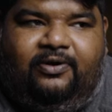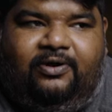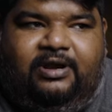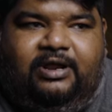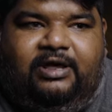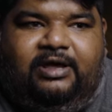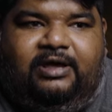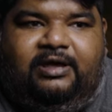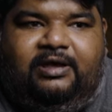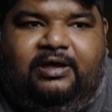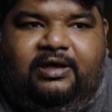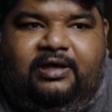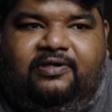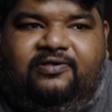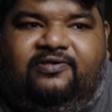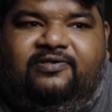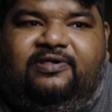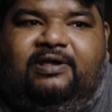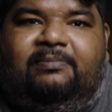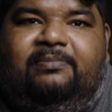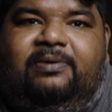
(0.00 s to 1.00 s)
all a
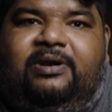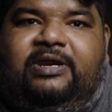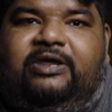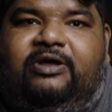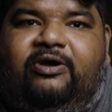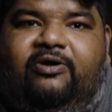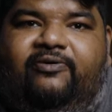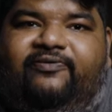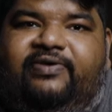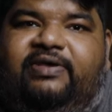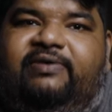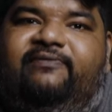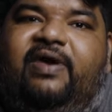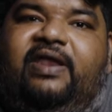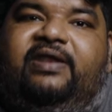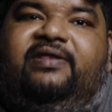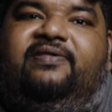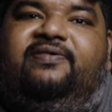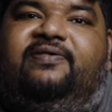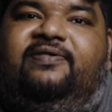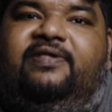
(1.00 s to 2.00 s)
summary of
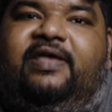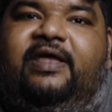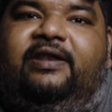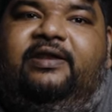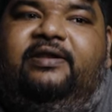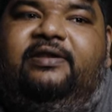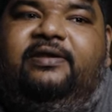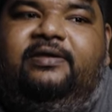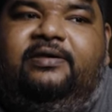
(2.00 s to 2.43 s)
events that